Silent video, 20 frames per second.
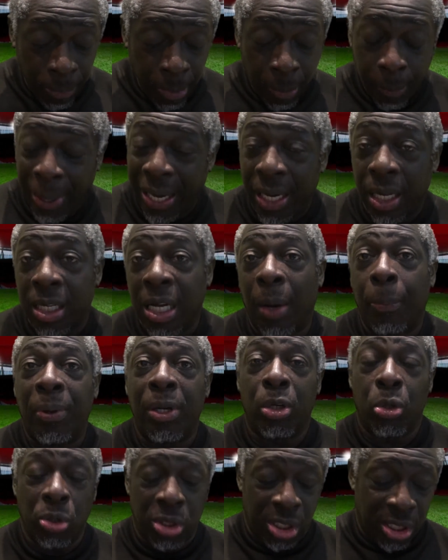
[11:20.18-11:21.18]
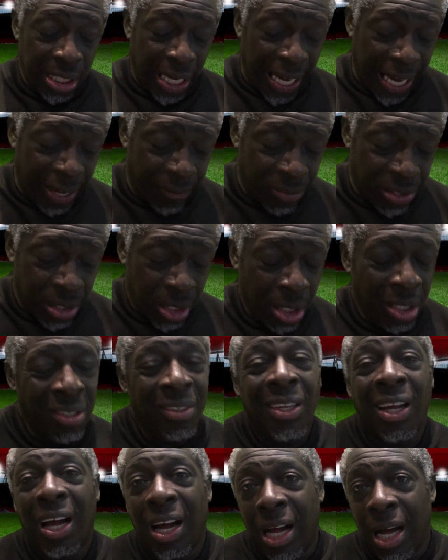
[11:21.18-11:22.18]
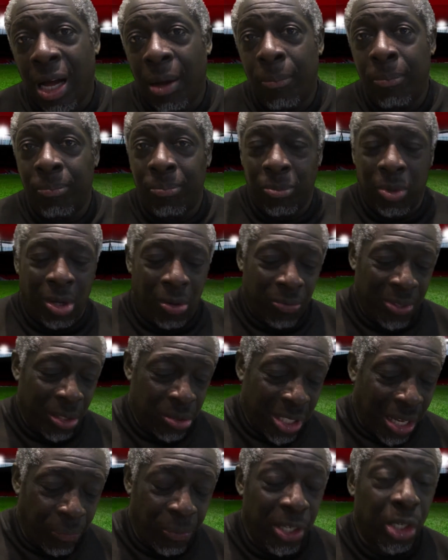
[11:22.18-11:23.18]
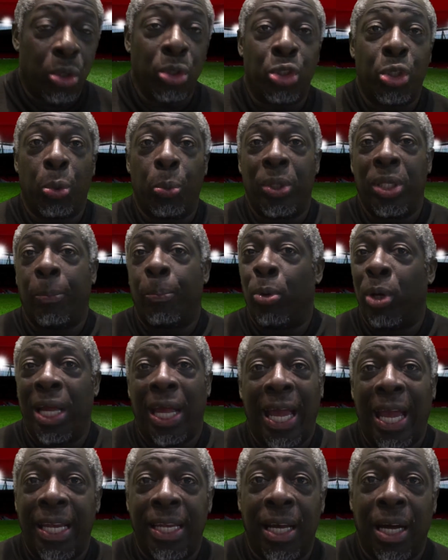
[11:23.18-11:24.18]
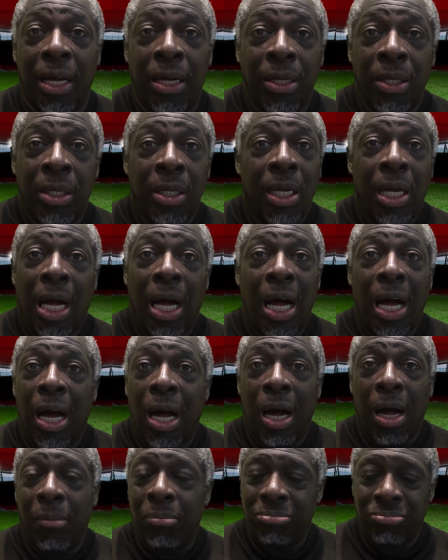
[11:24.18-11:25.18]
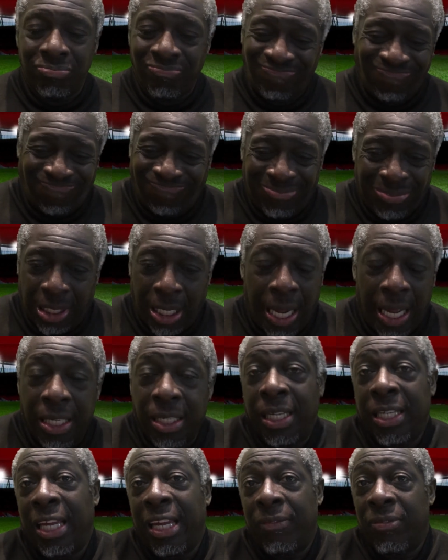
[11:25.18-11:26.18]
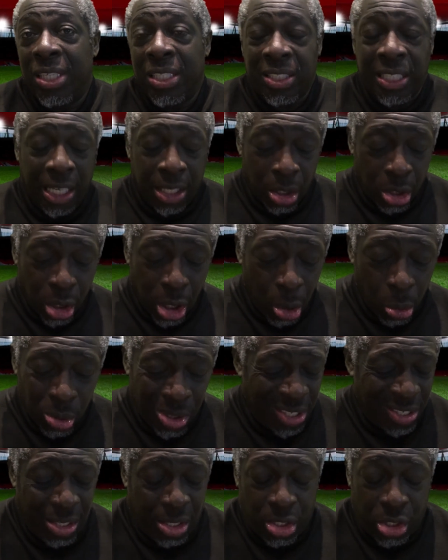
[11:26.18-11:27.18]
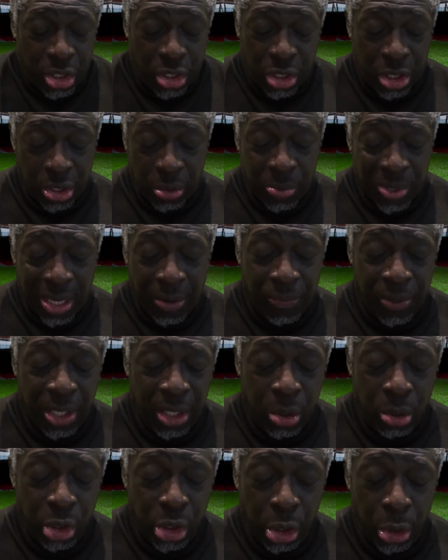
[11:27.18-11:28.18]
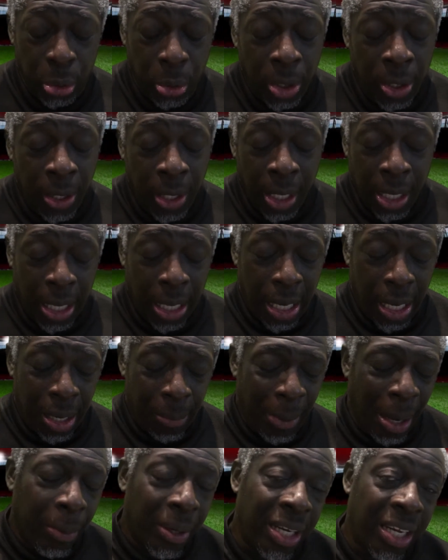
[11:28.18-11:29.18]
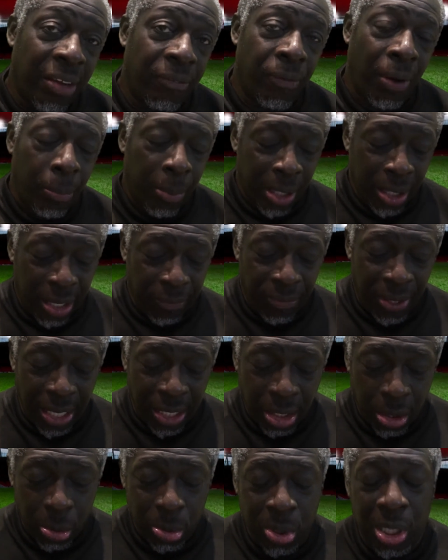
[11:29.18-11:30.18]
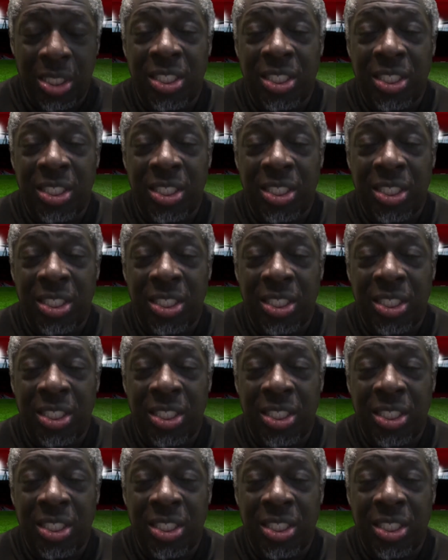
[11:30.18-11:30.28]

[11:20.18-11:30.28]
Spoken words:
Made a couple of good saves. There's nothing he could do with the bullet header, and even the second goal, there was nothing he could do. I'm gonna give Leno a